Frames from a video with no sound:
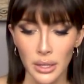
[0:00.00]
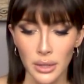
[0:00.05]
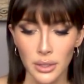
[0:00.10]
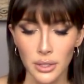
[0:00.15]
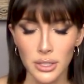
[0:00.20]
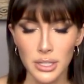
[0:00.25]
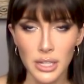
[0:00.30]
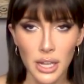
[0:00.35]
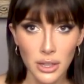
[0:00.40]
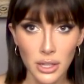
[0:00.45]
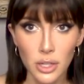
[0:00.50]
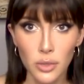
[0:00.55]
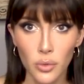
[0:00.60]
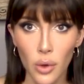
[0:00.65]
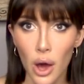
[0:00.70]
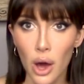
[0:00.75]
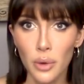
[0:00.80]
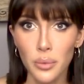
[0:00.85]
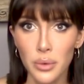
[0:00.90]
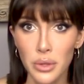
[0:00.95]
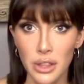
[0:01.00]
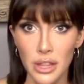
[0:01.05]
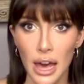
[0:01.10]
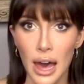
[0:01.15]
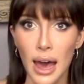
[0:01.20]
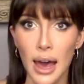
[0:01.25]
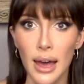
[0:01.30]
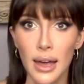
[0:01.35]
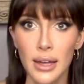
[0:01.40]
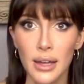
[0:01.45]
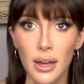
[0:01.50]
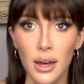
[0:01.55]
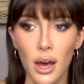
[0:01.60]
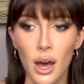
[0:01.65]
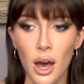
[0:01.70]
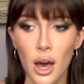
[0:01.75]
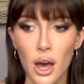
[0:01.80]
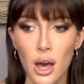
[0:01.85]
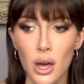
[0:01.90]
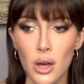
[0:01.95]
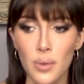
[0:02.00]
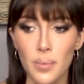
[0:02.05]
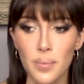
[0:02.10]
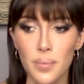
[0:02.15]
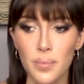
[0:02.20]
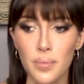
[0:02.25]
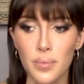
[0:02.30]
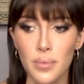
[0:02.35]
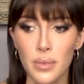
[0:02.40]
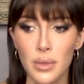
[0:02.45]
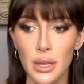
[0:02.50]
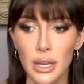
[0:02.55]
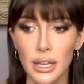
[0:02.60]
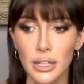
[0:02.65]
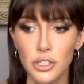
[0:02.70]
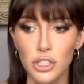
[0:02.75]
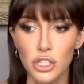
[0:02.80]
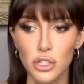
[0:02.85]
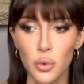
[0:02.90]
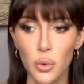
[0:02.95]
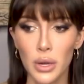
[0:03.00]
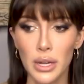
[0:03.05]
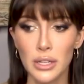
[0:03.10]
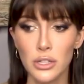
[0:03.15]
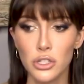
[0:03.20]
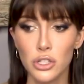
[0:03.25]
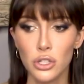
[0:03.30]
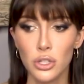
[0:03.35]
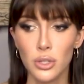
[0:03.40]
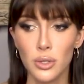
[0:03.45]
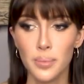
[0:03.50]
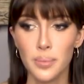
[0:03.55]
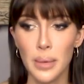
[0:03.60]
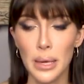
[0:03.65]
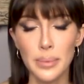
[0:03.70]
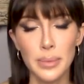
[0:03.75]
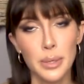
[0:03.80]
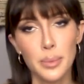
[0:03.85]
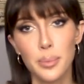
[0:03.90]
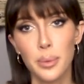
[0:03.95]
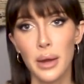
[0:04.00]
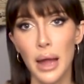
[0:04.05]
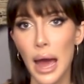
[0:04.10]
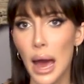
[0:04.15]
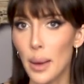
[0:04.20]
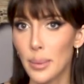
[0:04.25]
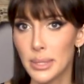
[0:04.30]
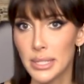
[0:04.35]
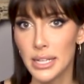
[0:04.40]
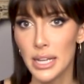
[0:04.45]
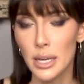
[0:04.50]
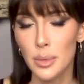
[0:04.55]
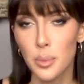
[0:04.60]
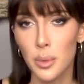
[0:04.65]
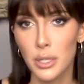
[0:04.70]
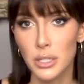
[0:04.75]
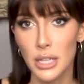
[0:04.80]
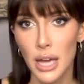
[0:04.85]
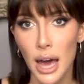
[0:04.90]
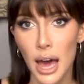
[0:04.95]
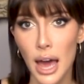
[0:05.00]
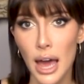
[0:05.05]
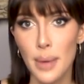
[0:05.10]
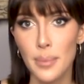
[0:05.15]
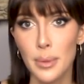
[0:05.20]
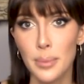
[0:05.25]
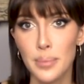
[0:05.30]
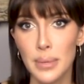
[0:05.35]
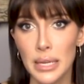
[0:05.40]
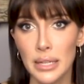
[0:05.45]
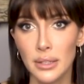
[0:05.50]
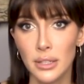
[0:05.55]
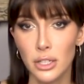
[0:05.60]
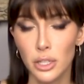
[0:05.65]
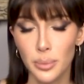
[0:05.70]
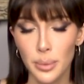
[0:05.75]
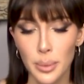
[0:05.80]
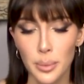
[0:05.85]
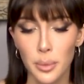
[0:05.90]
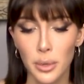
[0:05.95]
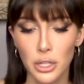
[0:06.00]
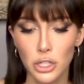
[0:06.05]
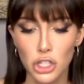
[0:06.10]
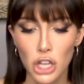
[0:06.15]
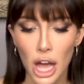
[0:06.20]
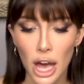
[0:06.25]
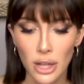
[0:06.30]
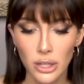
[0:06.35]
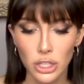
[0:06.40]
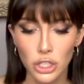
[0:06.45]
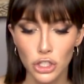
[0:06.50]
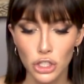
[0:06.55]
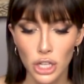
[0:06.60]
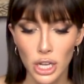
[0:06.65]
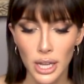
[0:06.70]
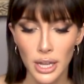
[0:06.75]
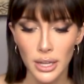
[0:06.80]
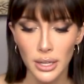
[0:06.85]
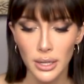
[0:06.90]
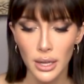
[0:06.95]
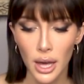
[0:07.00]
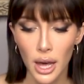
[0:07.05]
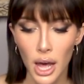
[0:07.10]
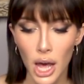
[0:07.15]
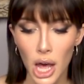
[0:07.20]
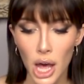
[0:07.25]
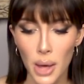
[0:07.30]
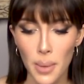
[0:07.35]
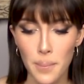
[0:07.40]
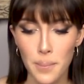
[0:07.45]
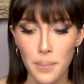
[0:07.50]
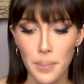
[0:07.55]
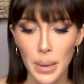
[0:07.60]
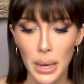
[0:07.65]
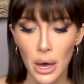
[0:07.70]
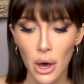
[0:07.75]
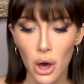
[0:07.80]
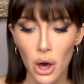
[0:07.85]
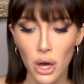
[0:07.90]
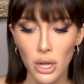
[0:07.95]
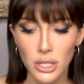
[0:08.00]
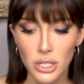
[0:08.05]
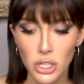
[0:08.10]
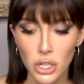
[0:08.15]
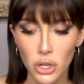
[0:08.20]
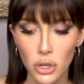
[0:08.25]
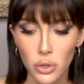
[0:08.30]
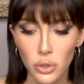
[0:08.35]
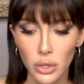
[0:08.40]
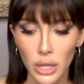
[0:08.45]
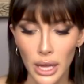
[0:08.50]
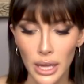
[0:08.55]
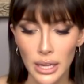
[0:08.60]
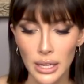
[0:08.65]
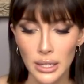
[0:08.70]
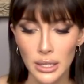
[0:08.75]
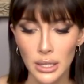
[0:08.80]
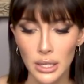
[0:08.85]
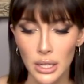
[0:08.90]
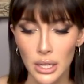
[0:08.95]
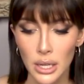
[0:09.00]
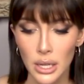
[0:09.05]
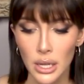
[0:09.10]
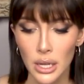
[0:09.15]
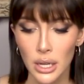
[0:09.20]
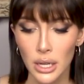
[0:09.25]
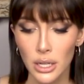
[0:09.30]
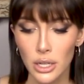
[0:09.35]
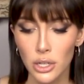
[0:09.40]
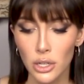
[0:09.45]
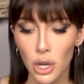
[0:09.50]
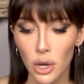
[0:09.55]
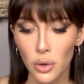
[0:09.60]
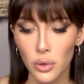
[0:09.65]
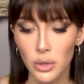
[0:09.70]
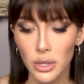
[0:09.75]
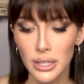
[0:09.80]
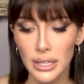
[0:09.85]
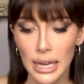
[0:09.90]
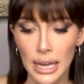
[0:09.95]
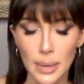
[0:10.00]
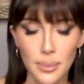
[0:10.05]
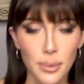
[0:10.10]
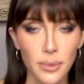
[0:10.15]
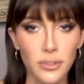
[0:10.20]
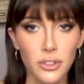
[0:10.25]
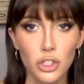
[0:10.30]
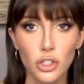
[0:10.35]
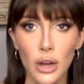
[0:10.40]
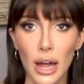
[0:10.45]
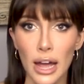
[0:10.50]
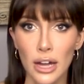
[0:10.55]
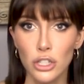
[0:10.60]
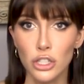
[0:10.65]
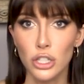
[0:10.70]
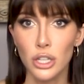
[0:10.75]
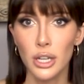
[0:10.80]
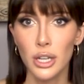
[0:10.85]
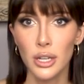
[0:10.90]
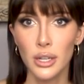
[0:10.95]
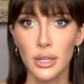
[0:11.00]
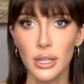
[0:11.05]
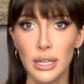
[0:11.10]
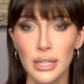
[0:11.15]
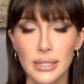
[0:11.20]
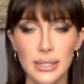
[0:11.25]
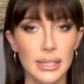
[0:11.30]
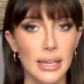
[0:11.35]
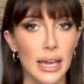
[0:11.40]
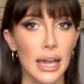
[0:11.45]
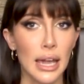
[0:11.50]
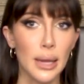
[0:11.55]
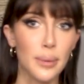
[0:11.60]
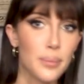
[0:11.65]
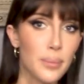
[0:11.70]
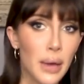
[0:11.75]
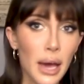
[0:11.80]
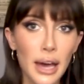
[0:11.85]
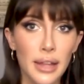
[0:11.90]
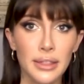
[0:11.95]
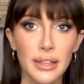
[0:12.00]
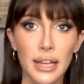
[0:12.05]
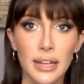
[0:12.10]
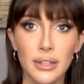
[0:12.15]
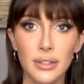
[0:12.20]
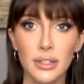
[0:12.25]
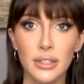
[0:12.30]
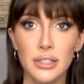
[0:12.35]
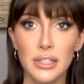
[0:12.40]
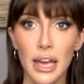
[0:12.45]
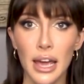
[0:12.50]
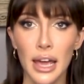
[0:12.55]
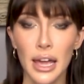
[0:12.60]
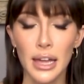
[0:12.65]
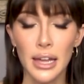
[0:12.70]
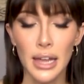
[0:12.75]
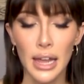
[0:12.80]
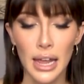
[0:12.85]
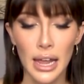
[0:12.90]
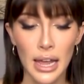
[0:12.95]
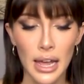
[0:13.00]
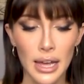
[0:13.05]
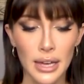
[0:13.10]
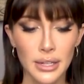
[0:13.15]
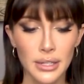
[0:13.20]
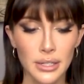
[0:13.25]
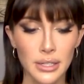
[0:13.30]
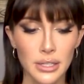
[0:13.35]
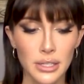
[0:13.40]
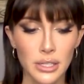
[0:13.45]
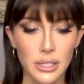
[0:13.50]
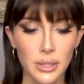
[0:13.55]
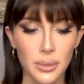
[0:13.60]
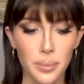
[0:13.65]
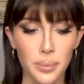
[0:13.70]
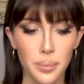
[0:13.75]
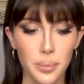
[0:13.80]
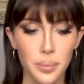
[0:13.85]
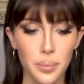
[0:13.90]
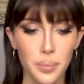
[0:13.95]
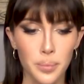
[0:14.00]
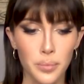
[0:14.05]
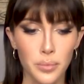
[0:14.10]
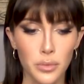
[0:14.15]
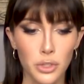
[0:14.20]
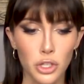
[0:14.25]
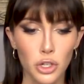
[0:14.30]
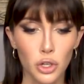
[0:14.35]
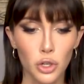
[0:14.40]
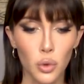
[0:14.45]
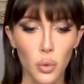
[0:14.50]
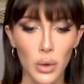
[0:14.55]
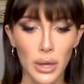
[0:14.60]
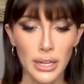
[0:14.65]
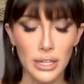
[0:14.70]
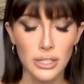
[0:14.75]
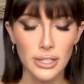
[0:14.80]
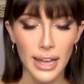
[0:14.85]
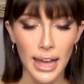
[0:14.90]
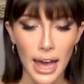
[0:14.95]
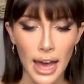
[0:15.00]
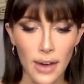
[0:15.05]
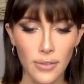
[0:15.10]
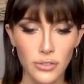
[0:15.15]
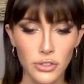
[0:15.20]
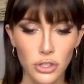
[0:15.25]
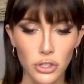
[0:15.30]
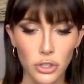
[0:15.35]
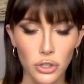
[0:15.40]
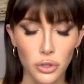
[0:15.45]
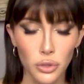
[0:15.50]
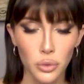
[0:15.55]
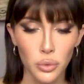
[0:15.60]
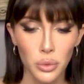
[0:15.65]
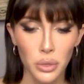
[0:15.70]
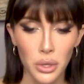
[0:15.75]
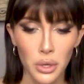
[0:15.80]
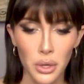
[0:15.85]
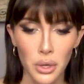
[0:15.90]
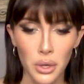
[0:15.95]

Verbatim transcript: There's nothing wrong with that. Um, it's just going to maybe perhaps take more time and be a little bit more challenging. Um, but also, like, you know, the game of attraction is a game at the end of the day. And you're going to have to,